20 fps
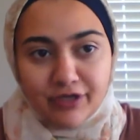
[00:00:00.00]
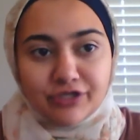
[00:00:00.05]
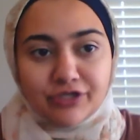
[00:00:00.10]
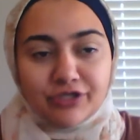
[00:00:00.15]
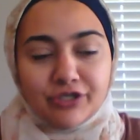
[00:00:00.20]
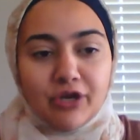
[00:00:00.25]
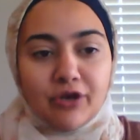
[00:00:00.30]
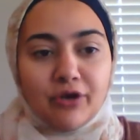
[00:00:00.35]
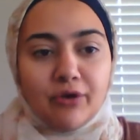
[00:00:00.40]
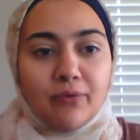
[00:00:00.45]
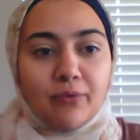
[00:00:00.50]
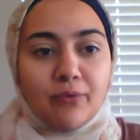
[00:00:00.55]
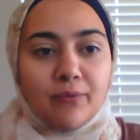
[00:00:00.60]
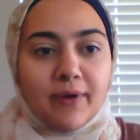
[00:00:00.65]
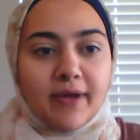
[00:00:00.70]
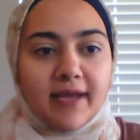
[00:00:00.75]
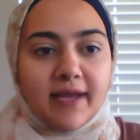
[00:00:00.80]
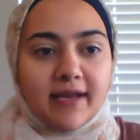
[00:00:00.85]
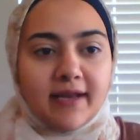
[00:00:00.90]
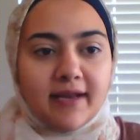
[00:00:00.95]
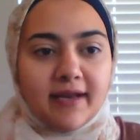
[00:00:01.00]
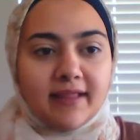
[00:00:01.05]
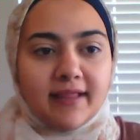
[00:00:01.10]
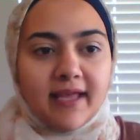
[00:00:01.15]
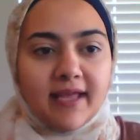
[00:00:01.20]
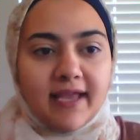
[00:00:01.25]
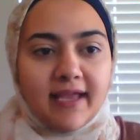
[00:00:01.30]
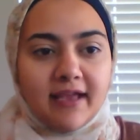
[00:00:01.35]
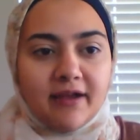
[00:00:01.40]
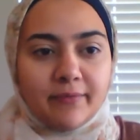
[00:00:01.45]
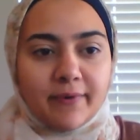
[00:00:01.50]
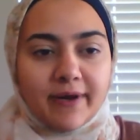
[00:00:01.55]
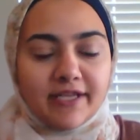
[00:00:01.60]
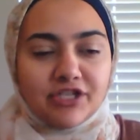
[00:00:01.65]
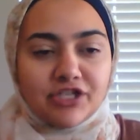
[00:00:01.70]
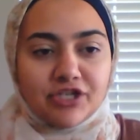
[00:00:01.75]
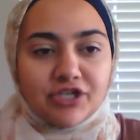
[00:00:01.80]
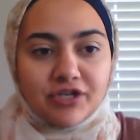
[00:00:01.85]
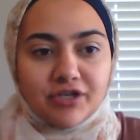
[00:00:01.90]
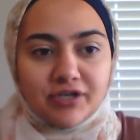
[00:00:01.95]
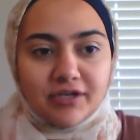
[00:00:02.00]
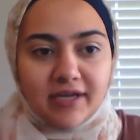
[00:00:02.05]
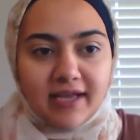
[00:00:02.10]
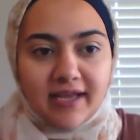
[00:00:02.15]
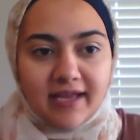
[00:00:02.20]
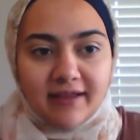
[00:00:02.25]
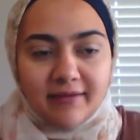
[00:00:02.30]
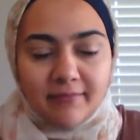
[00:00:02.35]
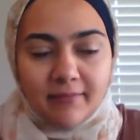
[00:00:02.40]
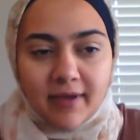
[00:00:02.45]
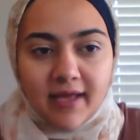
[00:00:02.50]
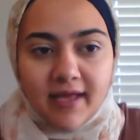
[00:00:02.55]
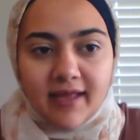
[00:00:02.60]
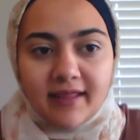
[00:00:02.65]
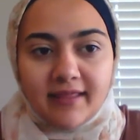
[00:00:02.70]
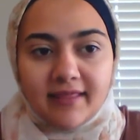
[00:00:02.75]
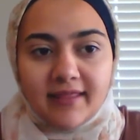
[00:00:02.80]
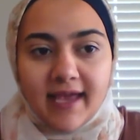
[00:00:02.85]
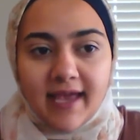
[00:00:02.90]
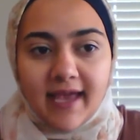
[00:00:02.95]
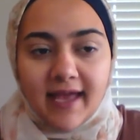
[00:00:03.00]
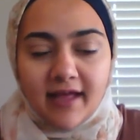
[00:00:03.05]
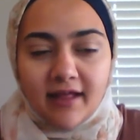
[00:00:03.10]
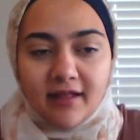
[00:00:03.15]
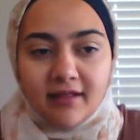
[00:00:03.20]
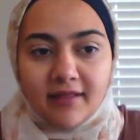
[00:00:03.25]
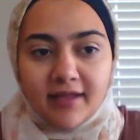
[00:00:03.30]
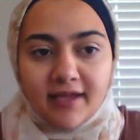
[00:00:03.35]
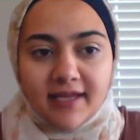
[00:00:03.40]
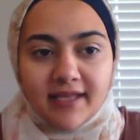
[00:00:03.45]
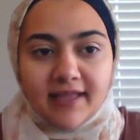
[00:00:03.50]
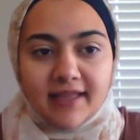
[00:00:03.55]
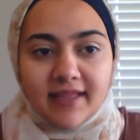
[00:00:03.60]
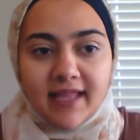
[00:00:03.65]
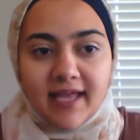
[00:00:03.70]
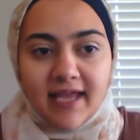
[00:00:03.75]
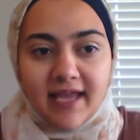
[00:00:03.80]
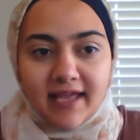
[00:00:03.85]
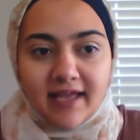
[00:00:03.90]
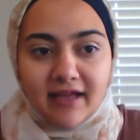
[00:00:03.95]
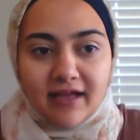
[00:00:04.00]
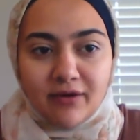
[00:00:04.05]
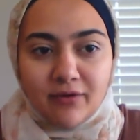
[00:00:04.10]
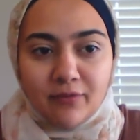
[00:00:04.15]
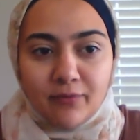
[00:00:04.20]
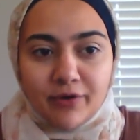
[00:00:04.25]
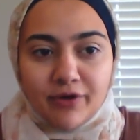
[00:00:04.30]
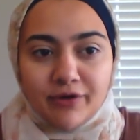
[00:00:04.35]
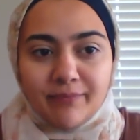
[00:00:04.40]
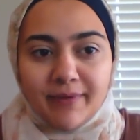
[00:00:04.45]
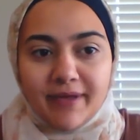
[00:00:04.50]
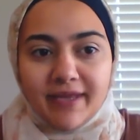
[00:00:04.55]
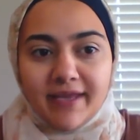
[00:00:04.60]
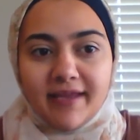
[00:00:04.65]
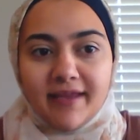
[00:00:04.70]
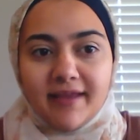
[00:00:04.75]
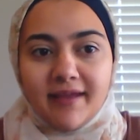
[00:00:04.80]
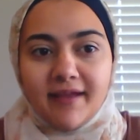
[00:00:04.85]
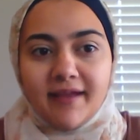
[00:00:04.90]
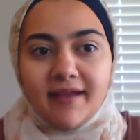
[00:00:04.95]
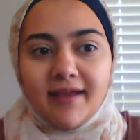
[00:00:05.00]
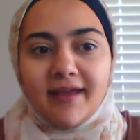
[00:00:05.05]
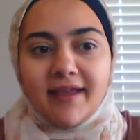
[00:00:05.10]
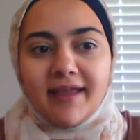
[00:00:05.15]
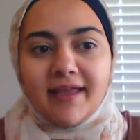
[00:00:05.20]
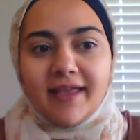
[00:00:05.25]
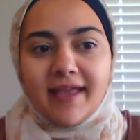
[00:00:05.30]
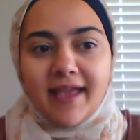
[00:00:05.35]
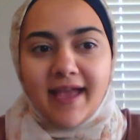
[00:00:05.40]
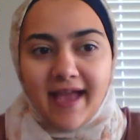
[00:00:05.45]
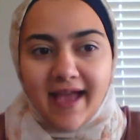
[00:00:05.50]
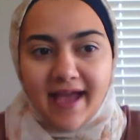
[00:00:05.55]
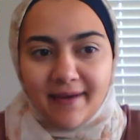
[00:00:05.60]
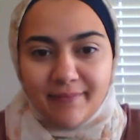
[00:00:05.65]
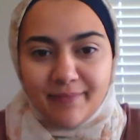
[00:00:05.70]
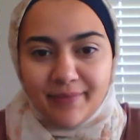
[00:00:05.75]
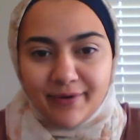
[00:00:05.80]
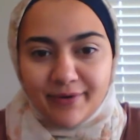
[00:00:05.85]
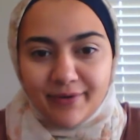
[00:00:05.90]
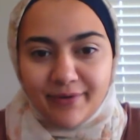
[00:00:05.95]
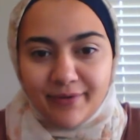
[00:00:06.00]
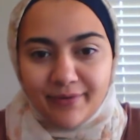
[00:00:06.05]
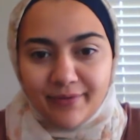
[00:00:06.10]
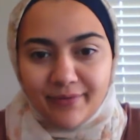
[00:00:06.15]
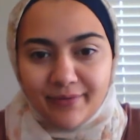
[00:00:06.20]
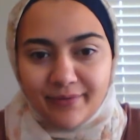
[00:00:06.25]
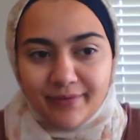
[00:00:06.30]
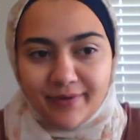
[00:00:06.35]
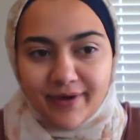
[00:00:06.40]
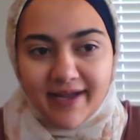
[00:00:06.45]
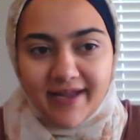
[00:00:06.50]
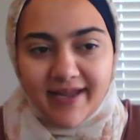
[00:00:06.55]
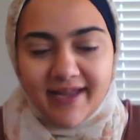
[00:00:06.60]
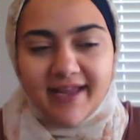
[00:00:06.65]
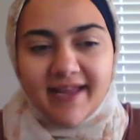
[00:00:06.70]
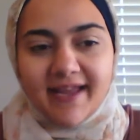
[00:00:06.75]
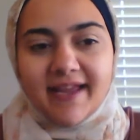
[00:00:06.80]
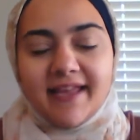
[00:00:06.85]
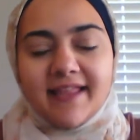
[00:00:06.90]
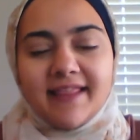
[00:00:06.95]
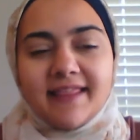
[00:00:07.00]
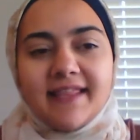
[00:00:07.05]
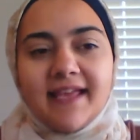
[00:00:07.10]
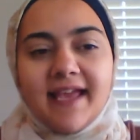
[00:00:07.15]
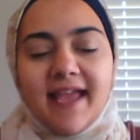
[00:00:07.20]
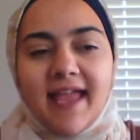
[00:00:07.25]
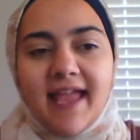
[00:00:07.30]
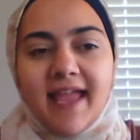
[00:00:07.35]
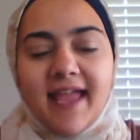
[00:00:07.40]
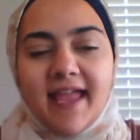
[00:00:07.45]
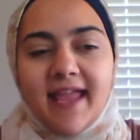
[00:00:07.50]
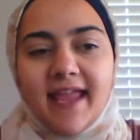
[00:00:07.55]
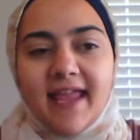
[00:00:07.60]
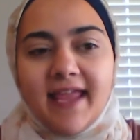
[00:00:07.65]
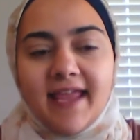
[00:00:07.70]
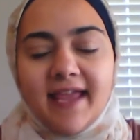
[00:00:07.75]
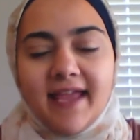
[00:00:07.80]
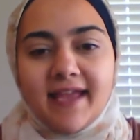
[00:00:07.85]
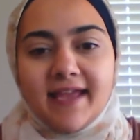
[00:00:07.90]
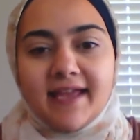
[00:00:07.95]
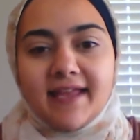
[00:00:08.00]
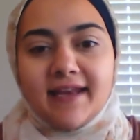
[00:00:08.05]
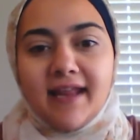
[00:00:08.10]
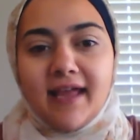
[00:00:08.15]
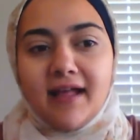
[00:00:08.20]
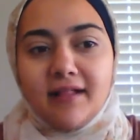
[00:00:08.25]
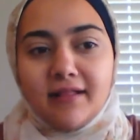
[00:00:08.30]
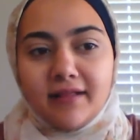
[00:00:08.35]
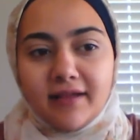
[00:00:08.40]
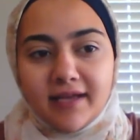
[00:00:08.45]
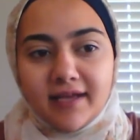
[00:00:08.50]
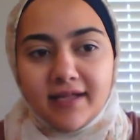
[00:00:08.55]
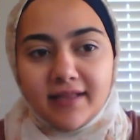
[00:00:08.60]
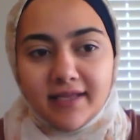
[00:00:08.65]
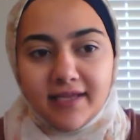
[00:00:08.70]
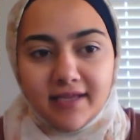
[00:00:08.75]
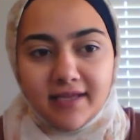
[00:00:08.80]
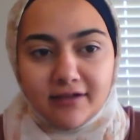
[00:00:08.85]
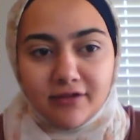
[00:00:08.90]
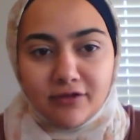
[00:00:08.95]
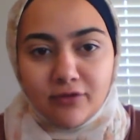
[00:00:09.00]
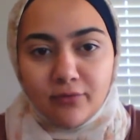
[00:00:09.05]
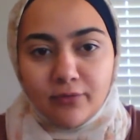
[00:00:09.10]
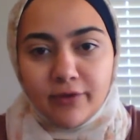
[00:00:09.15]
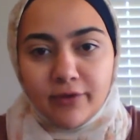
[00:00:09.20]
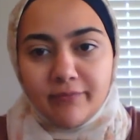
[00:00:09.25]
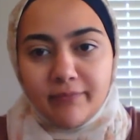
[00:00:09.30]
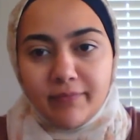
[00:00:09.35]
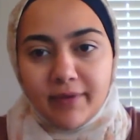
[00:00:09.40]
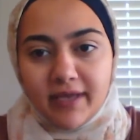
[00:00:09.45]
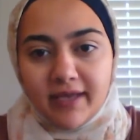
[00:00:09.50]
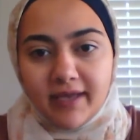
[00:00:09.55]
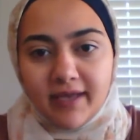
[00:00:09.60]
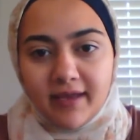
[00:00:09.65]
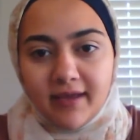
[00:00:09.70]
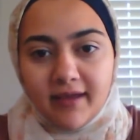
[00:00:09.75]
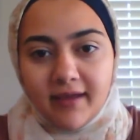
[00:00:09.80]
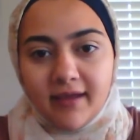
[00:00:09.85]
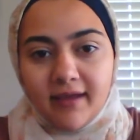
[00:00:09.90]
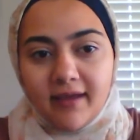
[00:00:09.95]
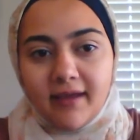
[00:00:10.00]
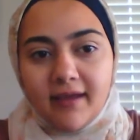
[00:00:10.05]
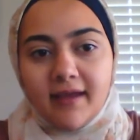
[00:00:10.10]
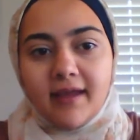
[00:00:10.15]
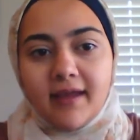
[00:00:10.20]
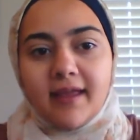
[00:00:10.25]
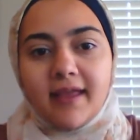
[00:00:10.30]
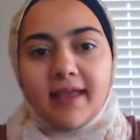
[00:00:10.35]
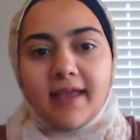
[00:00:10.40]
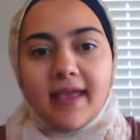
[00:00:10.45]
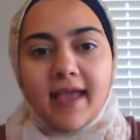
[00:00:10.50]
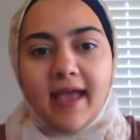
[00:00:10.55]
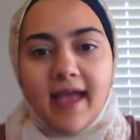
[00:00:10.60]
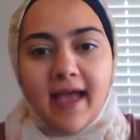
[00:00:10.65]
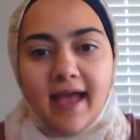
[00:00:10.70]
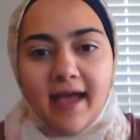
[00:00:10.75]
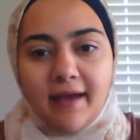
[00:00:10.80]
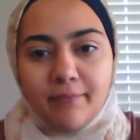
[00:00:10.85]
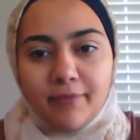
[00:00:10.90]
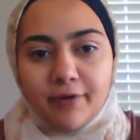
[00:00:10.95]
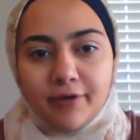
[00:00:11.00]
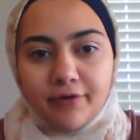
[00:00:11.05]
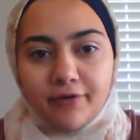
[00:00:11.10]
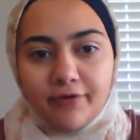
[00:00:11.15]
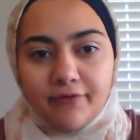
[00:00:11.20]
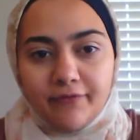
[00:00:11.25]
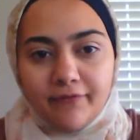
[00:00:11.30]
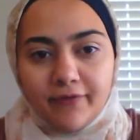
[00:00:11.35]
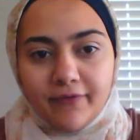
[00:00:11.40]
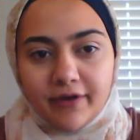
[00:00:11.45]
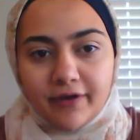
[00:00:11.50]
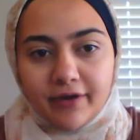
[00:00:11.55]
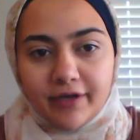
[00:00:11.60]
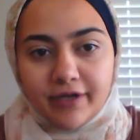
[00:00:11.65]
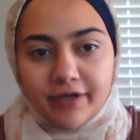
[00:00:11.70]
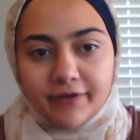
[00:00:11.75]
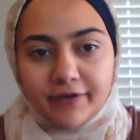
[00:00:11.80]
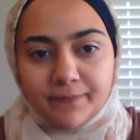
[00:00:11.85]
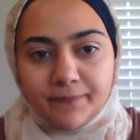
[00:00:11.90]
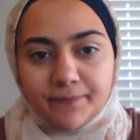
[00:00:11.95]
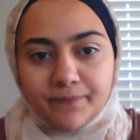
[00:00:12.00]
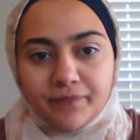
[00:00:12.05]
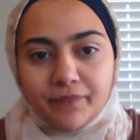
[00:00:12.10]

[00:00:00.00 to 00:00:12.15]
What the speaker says: So when Leah writes her name, the L in Leah would be capital, right? And the A in El Khalil would be capital. Very good.